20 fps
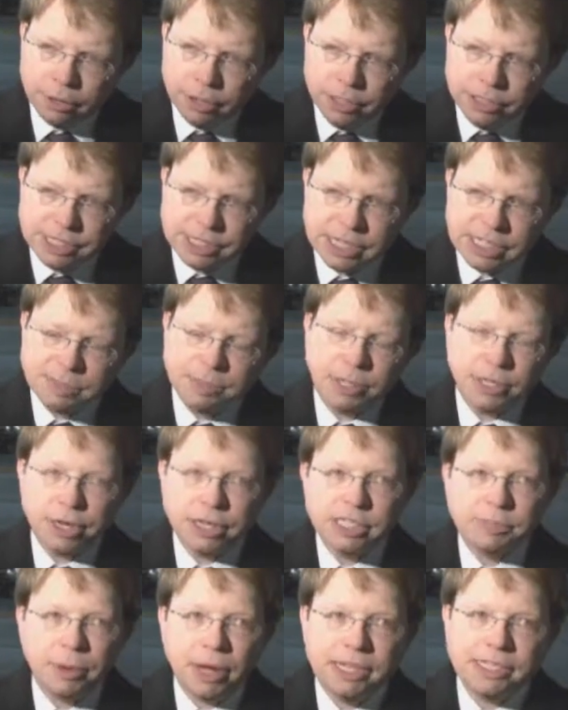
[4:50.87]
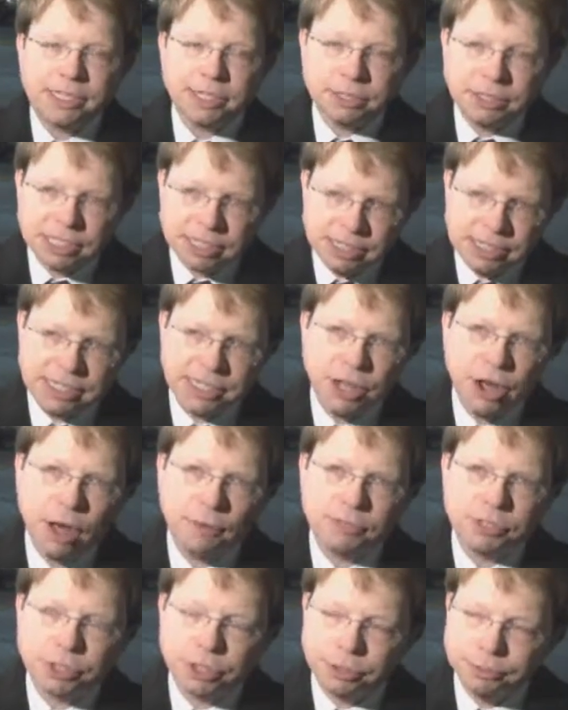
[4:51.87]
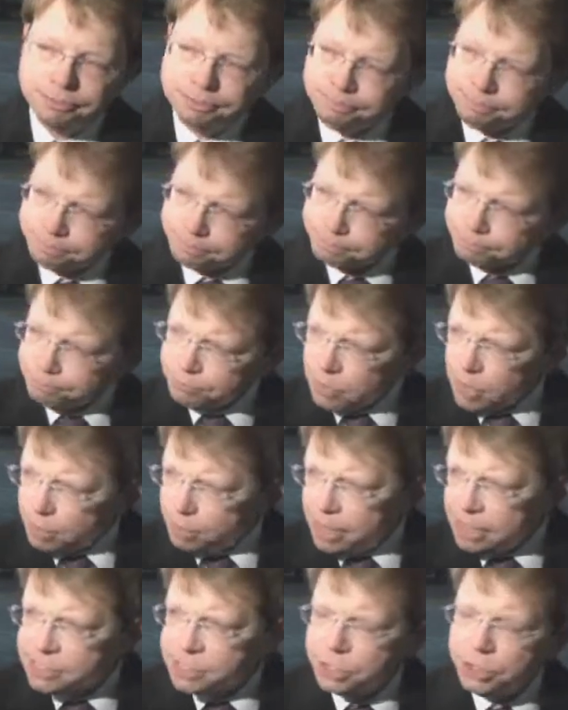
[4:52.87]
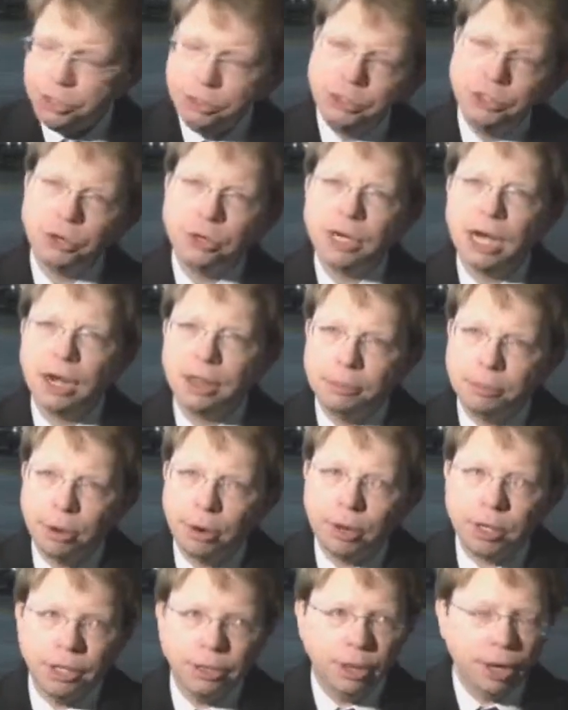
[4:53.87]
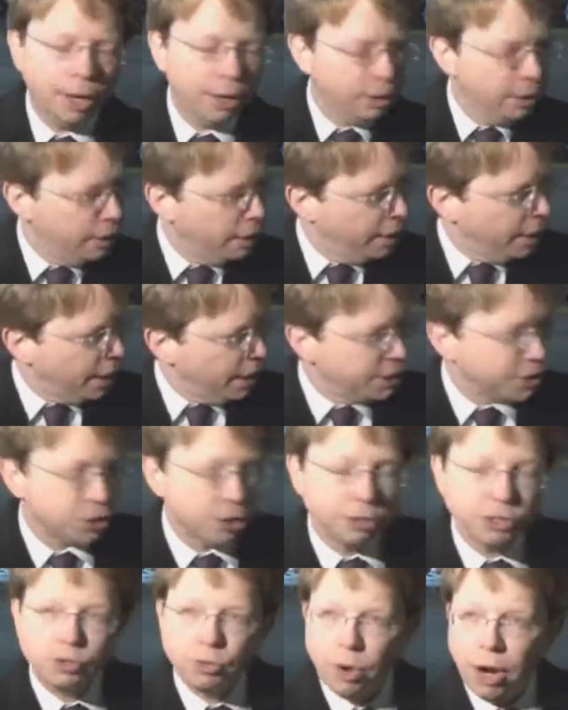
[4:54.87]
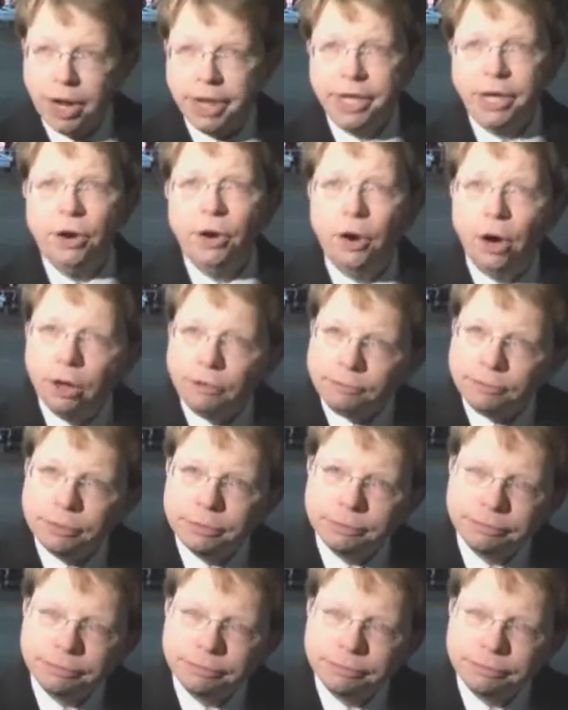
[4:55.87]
The suspect on his bicycle sees the officer, makes a U-turn out of the parking lot, and starts riding off.